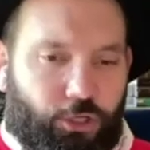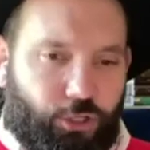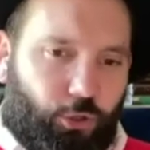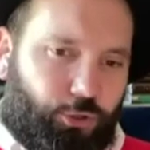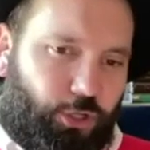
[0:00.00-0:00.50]

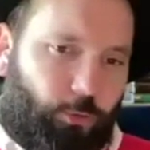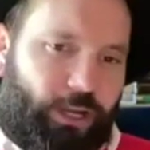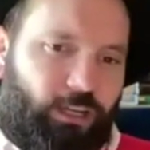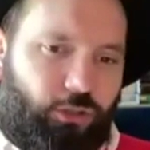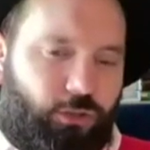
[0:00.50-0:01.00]
Sure. So
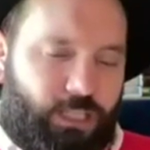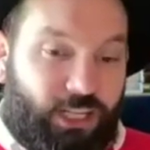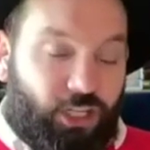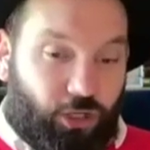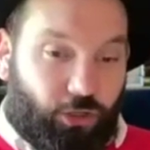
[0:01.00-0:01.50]
when you
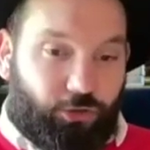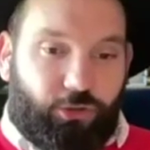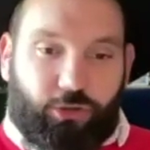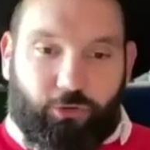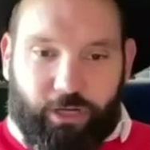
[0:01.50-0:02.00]
teach
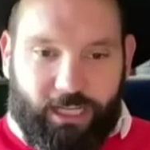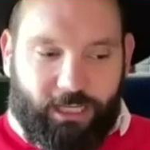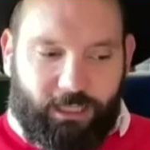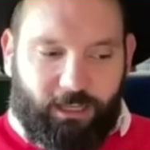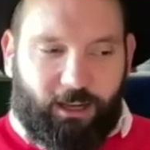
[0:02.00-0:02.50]
children to
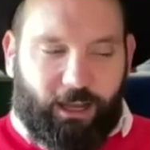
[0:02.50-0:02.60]
read,